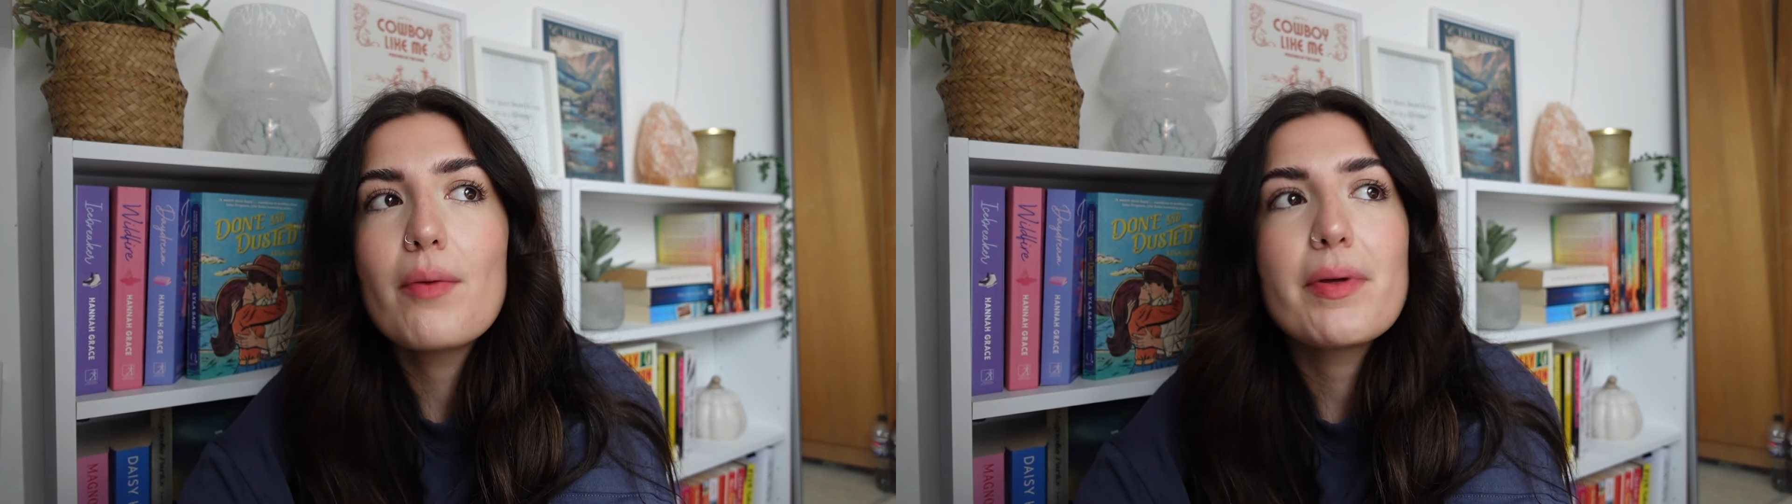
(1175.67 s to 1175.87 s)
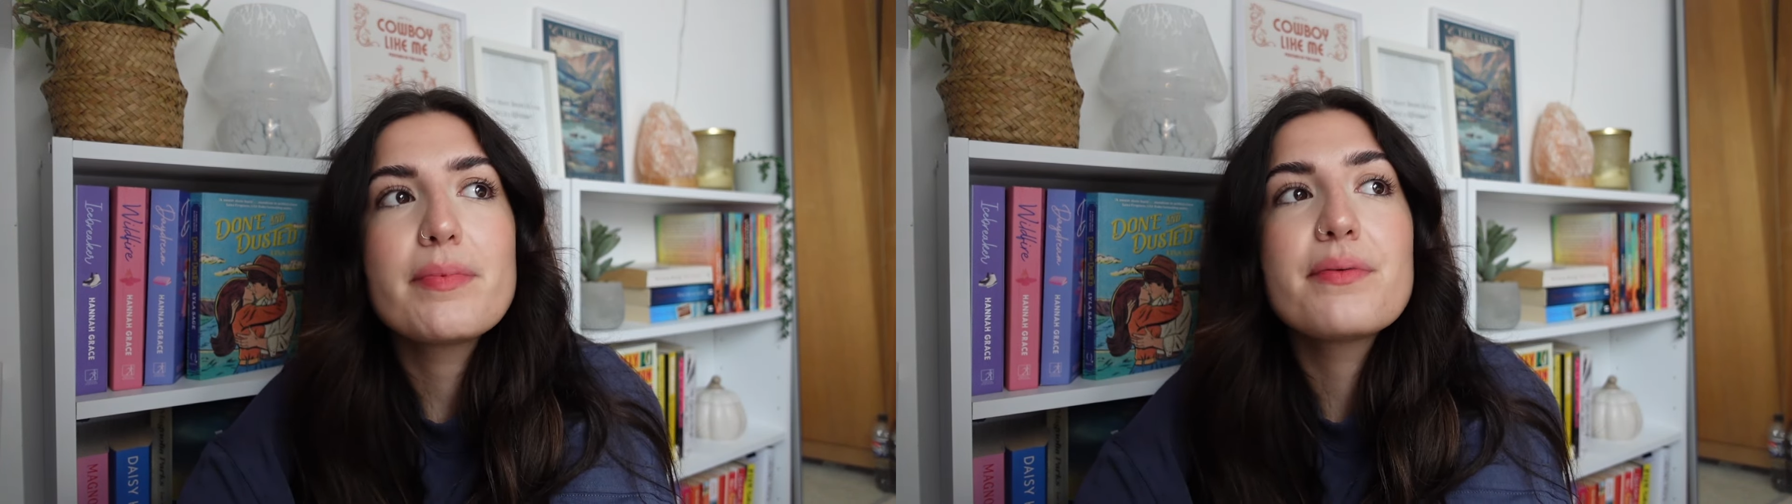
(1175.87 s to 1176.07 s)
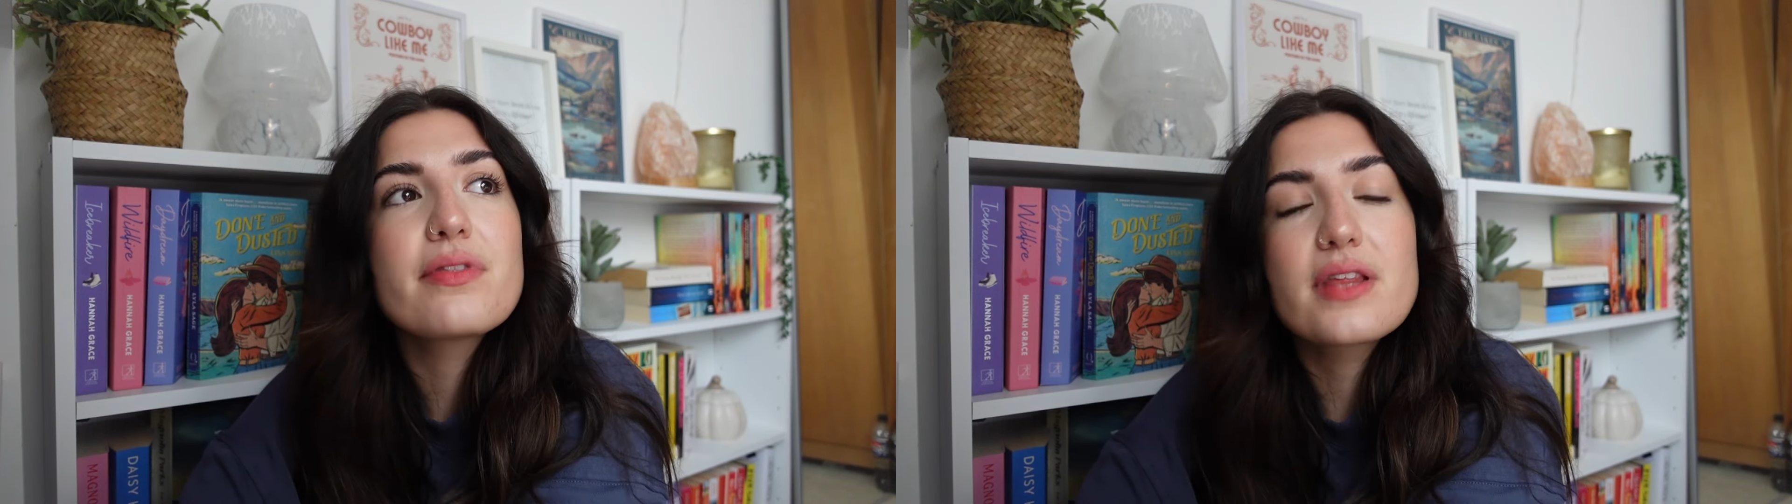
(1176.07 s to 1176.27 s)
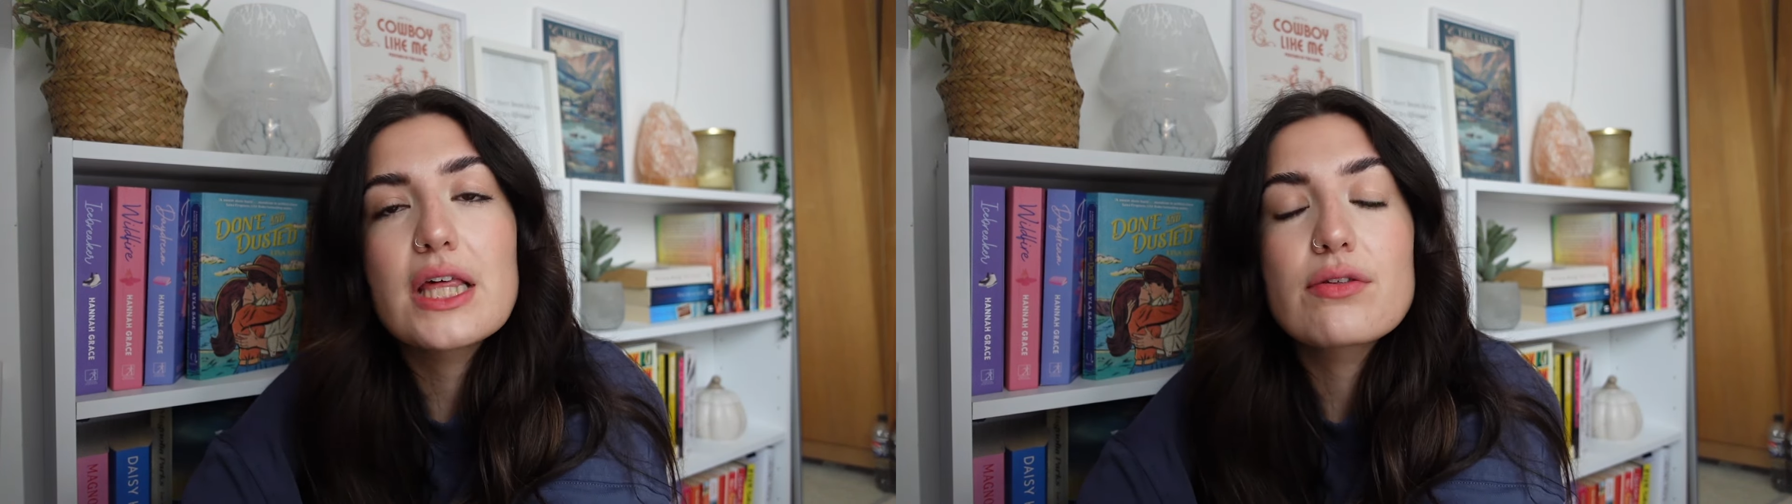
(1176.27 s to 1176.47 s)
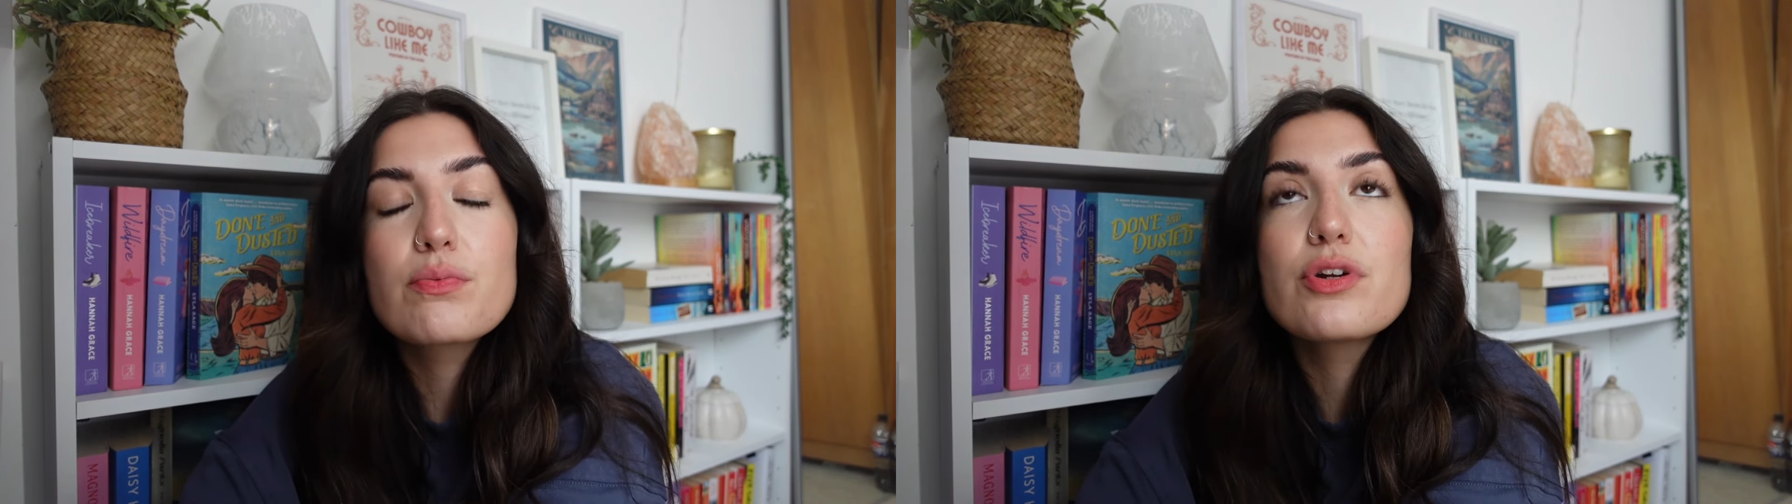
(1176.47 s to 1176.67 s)
and maybe
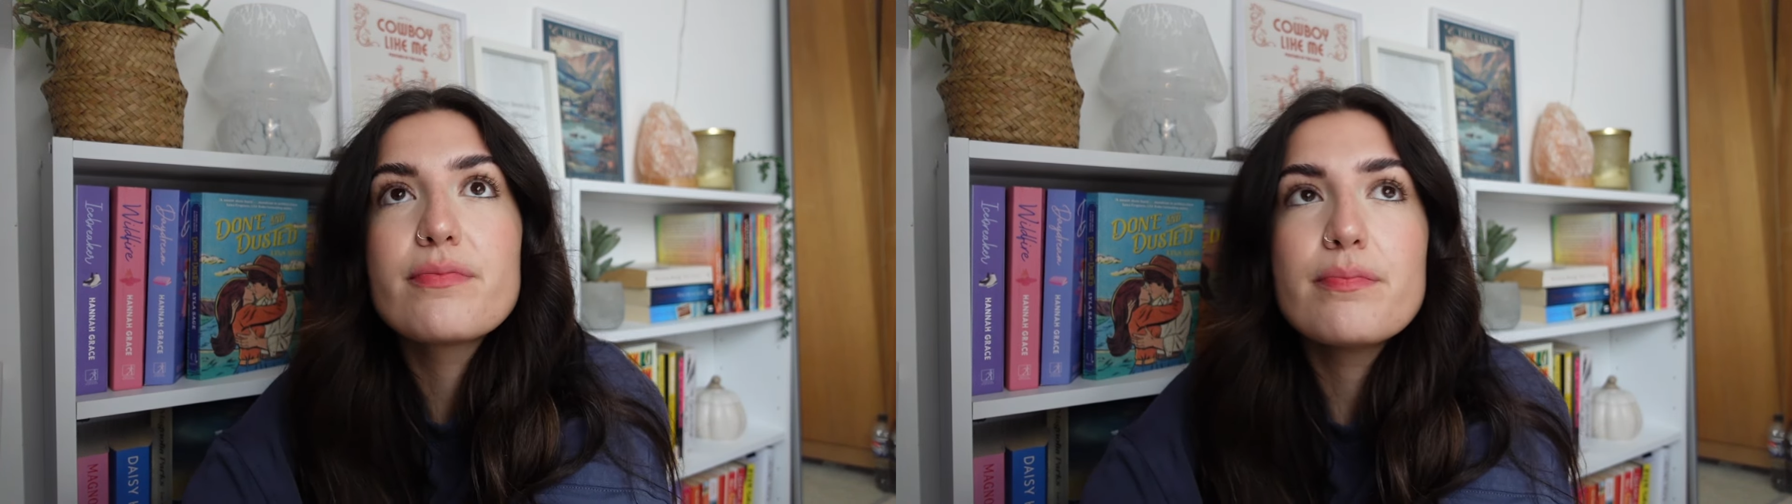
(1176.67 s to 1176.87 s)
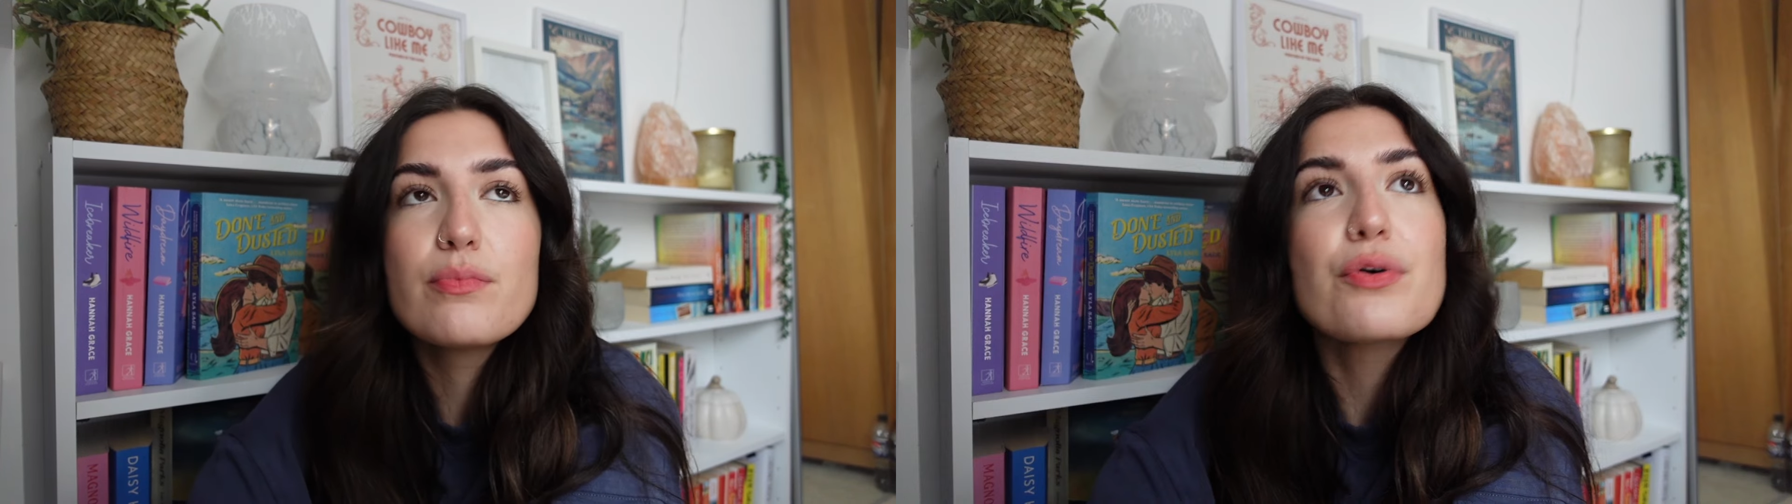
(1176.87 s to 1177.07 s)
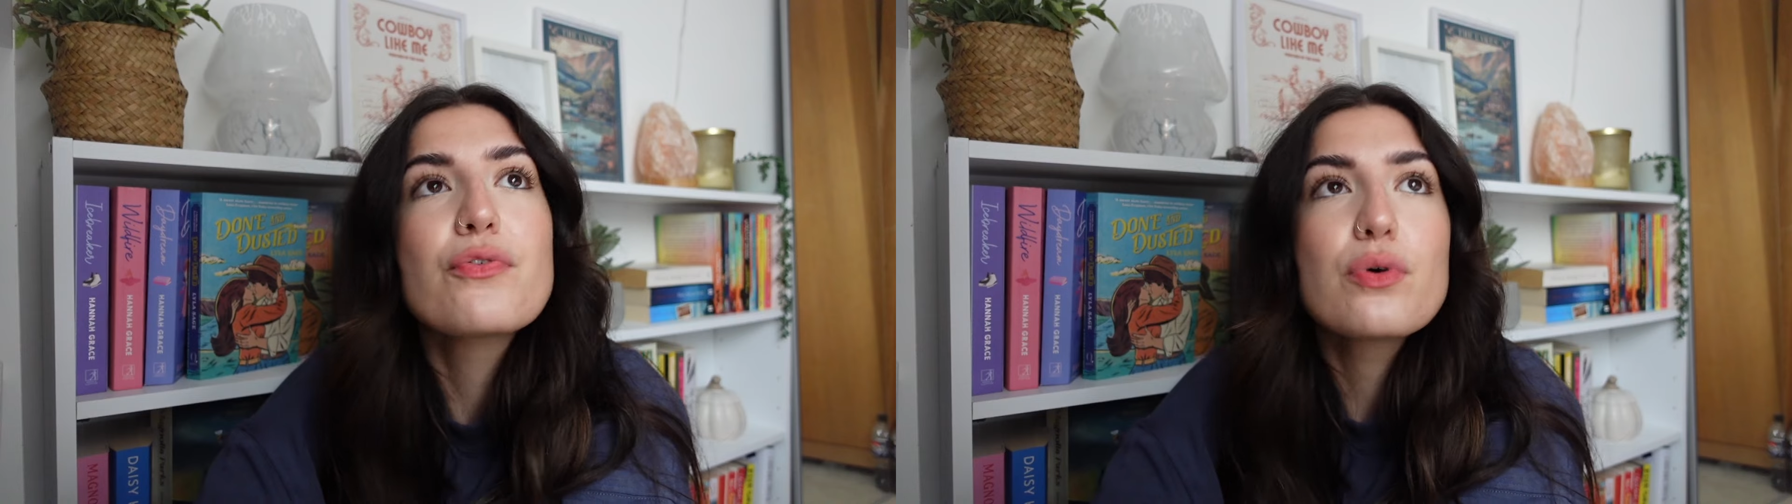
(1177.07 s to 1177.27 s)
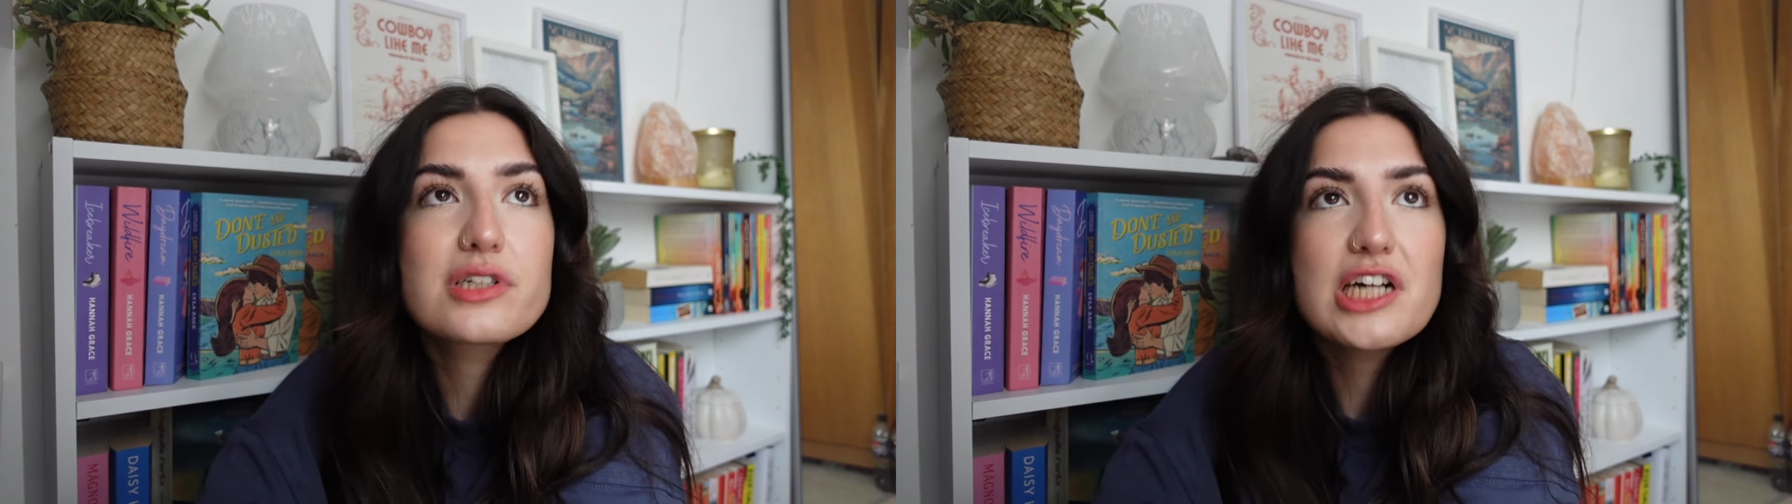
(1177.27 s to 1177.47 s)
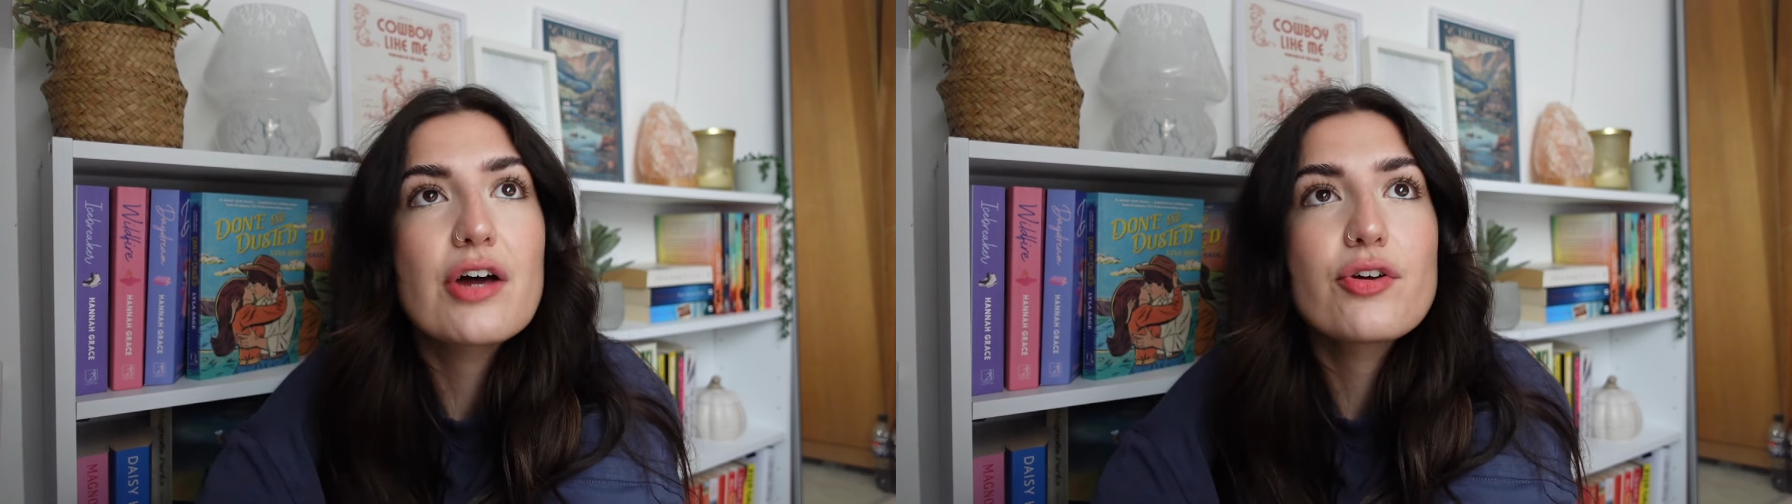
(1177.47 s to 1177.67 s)
things were
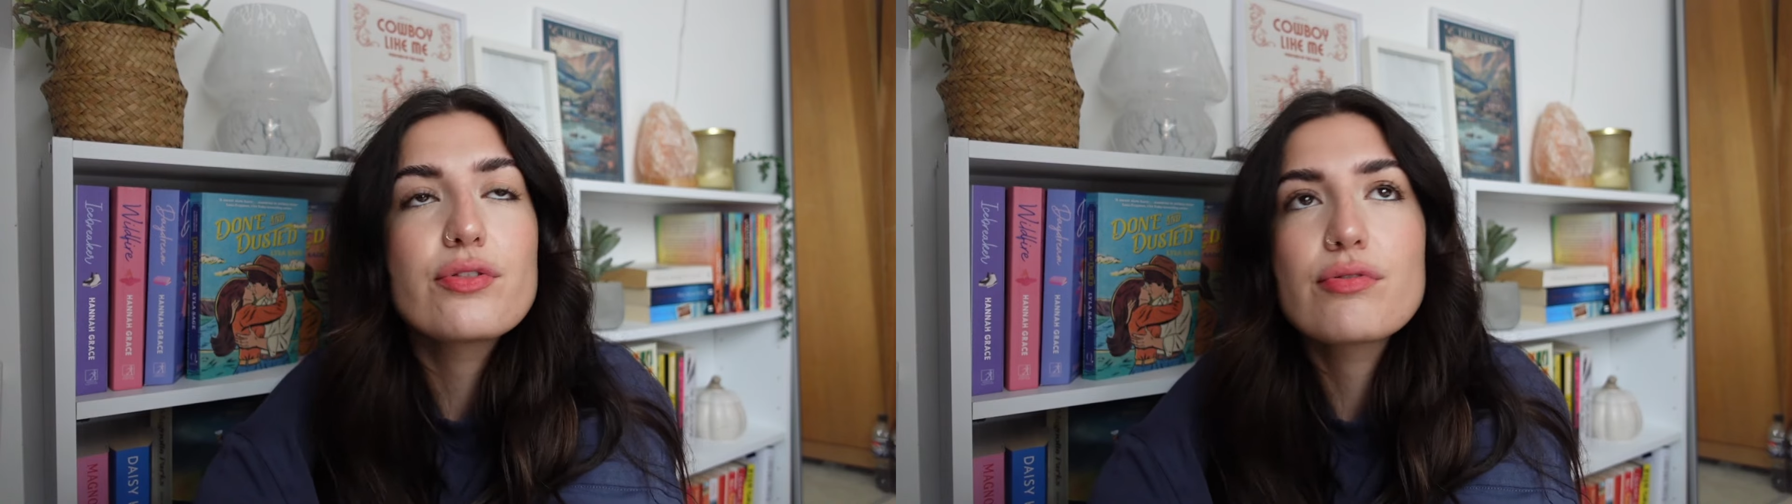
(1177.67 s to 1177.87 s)
foreshadowed